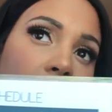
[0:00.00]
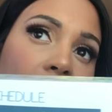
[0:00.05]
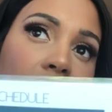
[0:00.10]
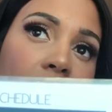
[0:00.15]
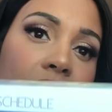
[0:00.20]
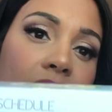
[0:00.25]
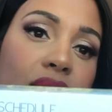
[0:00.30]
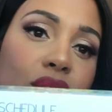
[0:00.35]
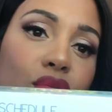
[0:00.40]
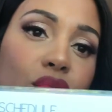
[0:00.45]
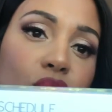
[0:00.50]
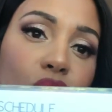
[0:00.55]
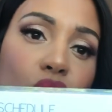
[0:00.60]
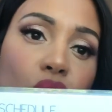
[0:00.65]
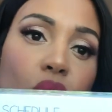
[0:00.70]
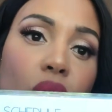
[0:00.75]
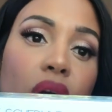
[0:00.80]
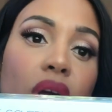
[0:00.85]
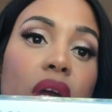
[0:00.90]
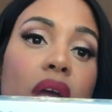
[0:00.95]
classroom
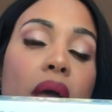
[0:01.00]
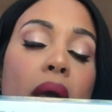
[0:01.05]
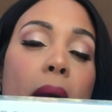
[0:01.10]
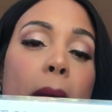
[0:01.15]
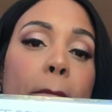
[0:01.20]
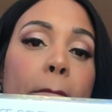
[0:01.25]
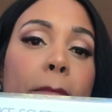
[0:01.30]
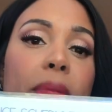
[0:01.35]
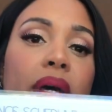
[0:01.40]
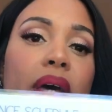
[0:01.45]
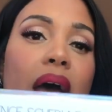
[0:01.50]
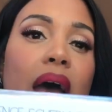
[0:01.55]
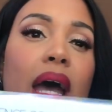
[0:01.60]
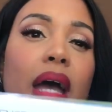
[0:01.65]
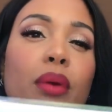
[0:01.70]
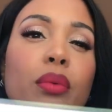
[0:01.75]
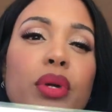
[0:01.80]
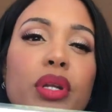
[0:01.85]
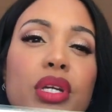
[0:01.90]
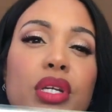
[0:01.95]
door, but I
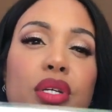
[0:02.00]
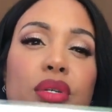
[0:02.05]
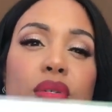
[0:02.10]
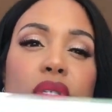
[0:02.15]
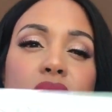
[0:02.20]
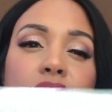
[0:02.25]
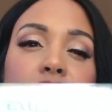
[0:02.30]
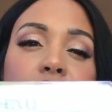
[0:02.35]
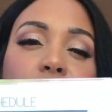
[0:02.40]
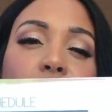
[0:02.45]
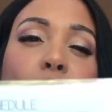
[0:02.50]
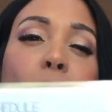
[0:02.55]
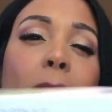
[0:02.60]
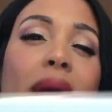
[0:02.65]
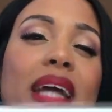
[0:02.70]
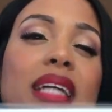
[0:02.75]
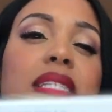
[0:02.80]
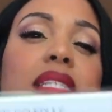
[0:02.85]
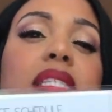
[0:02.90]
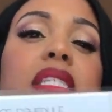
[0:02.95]
would use this for
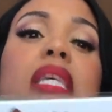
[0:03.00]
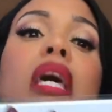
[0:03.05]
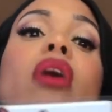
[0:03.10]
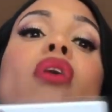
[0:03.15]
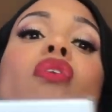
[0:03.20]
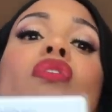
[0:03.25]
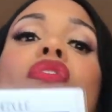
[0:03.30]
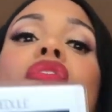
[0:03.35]
myself,